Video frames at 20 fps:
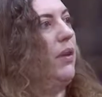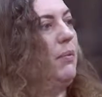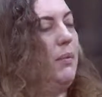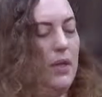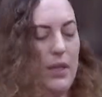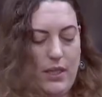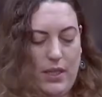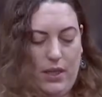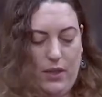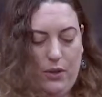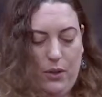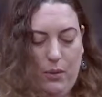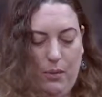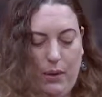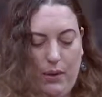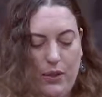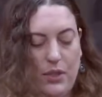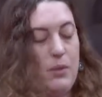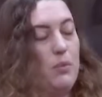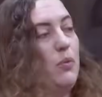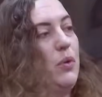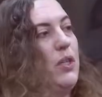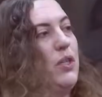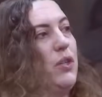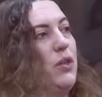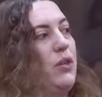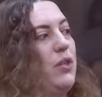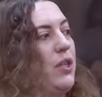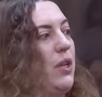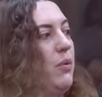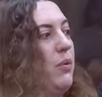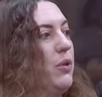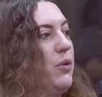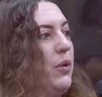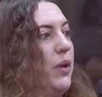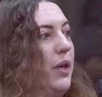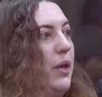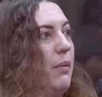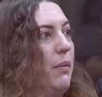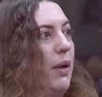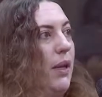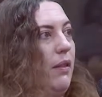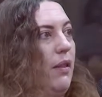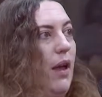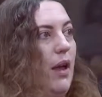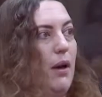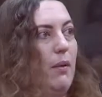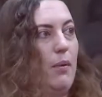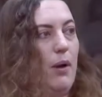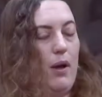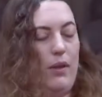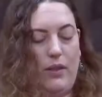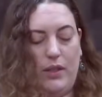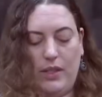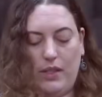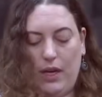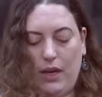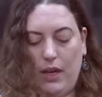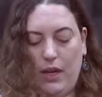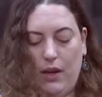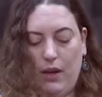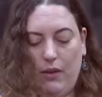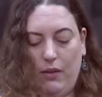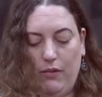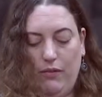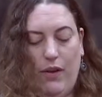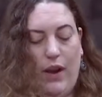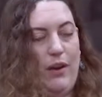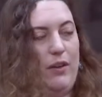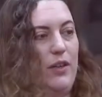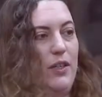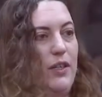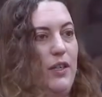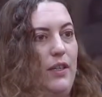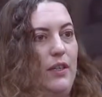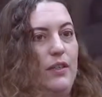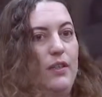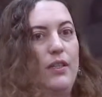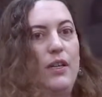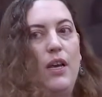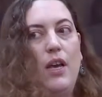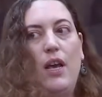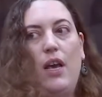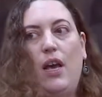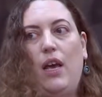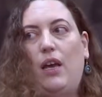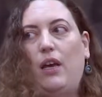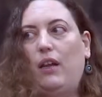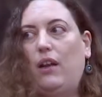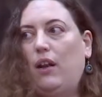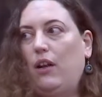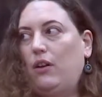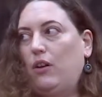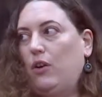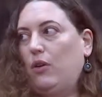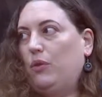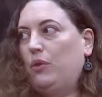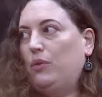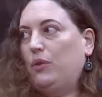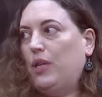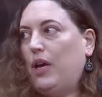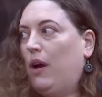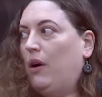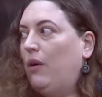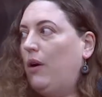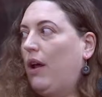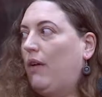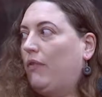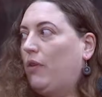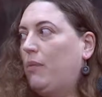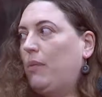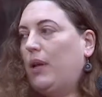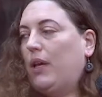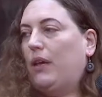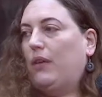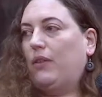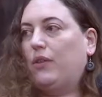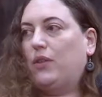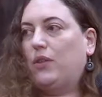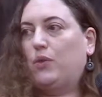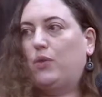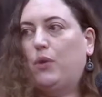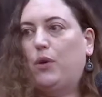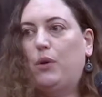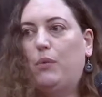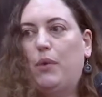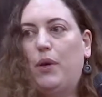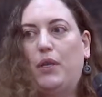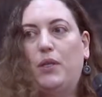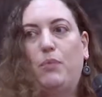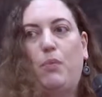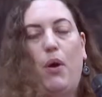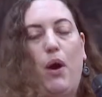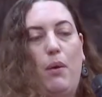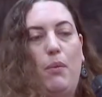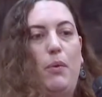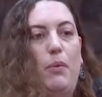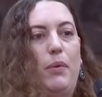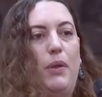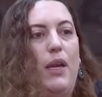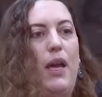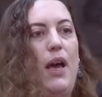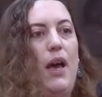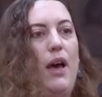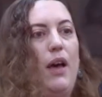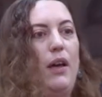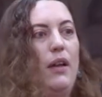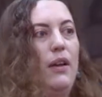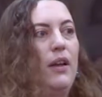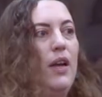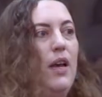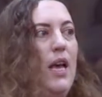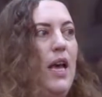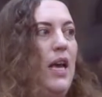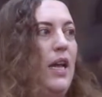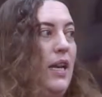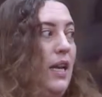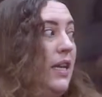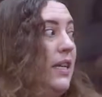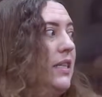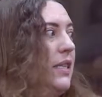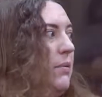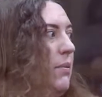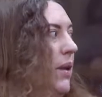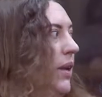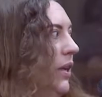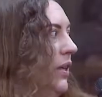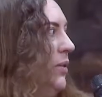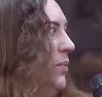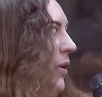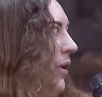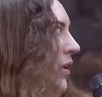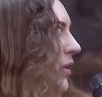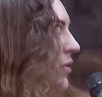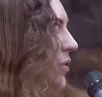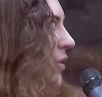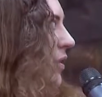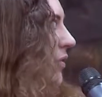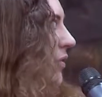going to tell you about some research that we're doing in my lab on the study of viruses. And no doubt everybody in this room has probably had an intimate experience with